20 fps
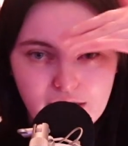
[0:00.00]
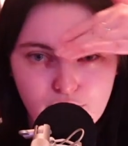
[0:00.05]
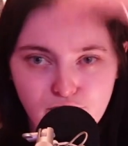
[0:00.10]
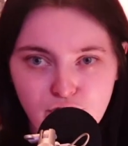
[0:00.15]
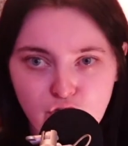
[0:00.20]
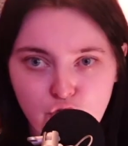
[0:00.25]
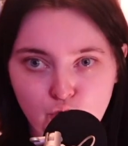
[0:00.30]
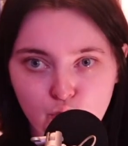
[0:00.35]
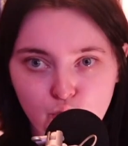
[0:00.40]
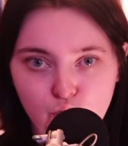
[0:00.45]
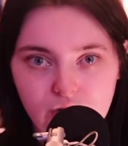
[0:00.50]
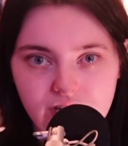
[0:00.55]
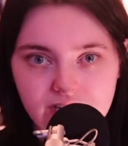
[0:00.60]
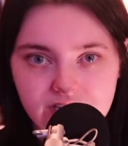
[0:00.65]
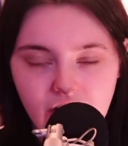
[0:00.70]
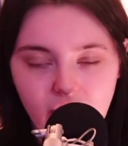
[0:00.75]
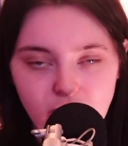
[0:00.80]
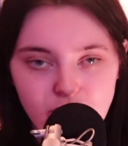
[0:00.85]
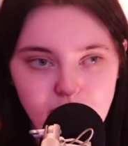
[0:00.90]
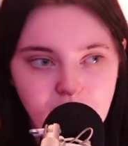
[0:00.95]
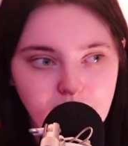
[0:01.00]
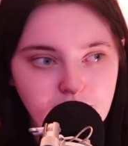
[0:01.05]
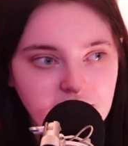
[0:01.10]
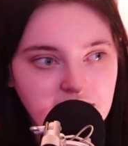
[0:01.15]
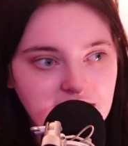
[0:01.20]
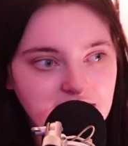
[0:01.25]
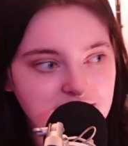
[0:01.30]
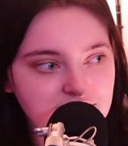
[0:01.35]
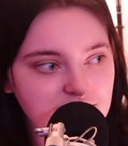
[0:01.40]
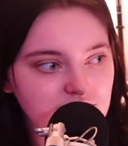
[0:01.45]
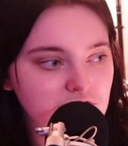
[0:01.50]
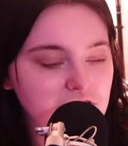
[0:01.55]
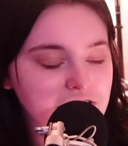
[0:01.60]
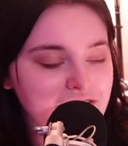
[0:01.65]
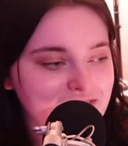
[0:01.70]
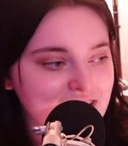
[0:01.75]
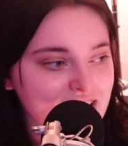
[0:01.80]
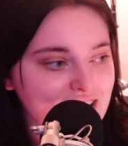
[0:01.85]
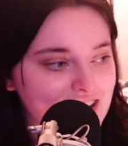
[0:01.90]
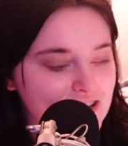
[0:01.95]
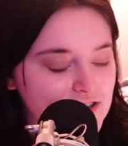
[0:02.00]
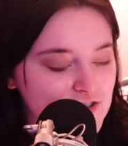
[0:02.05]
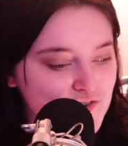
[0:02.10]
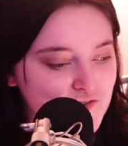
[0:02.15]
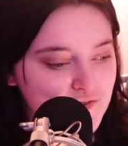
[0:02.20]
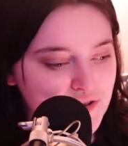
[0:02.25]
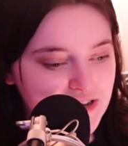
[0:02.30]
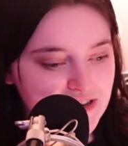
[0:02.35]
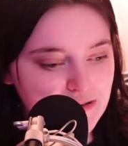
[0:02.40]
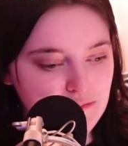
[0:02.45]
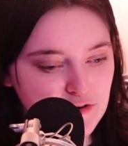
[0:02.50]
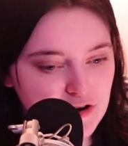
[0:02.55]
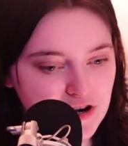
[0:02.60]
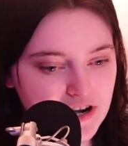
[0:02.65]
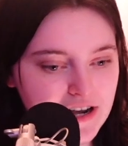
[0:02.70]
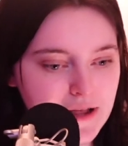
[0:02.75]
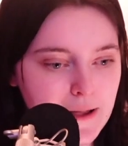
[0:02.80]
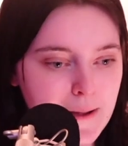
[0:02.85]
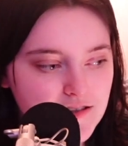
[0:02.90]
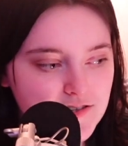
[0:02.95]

it's out my brain. It's not even an issue anymore.